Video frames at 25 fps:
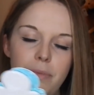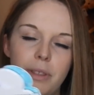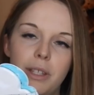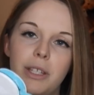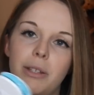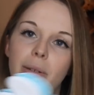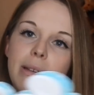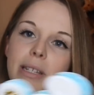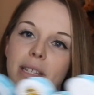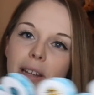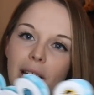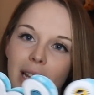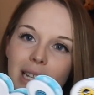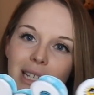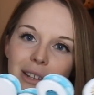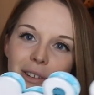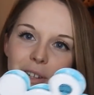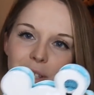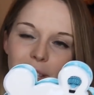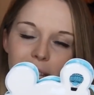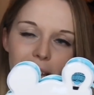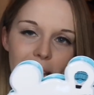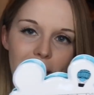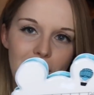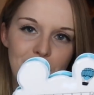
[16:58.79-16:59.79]
So I started
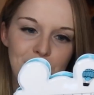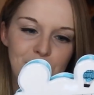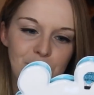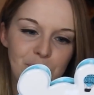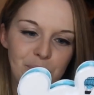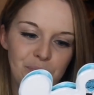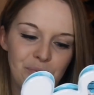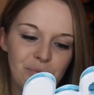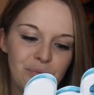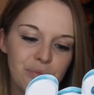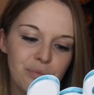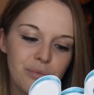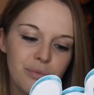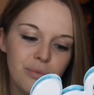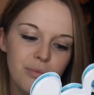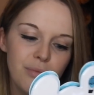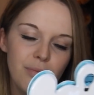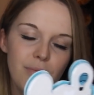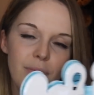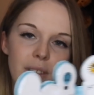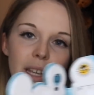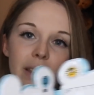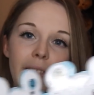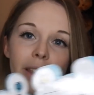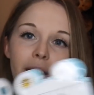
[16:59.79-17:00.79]
doing that.
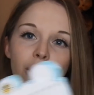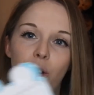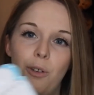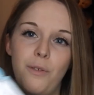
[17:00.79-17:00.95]
And then